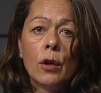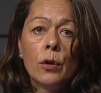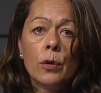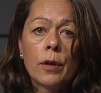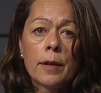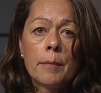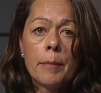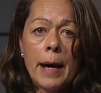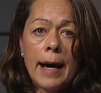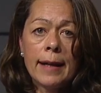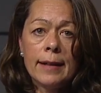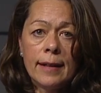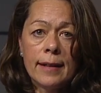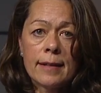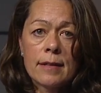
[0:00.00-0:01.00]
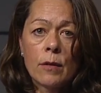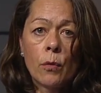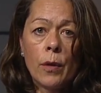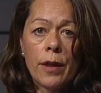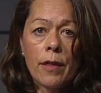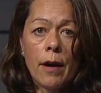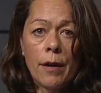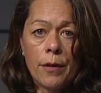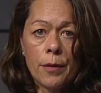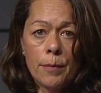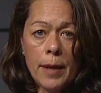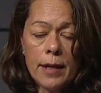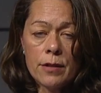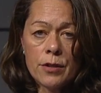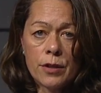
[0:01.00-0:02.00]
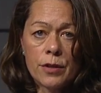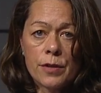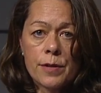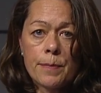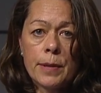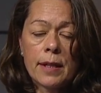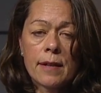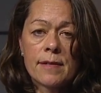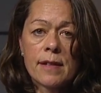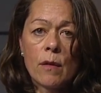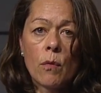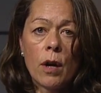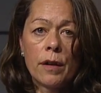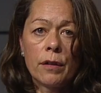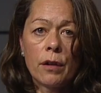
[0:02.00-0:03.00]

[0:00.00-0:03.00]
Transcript: who combine it with other majors because they want